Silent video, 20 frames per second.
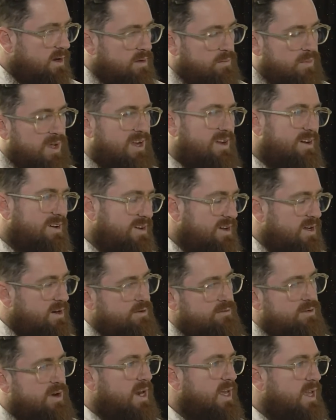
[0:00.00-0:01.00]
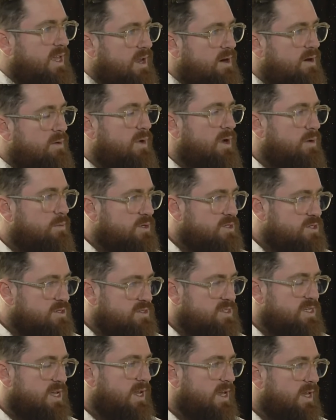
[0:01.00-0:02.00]
like, I don't really care about what you're
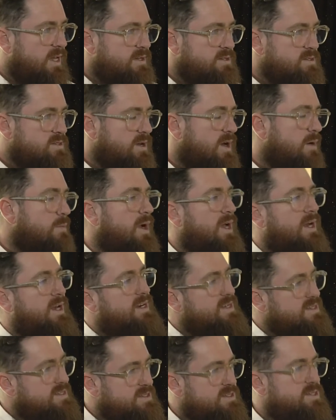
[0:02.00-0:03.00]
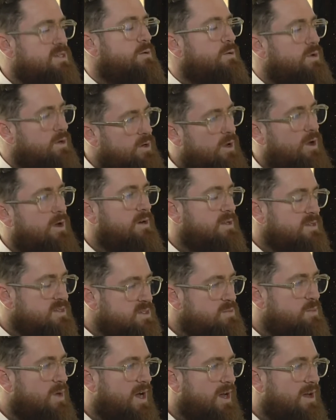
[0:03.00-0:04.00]
saying, so I might listen to you and nod and
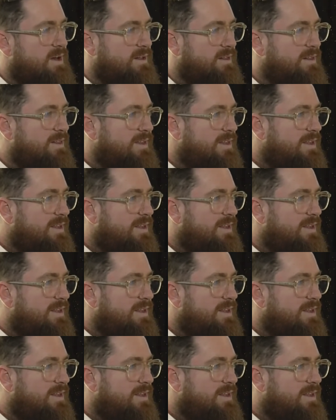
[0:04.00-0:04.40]
smile,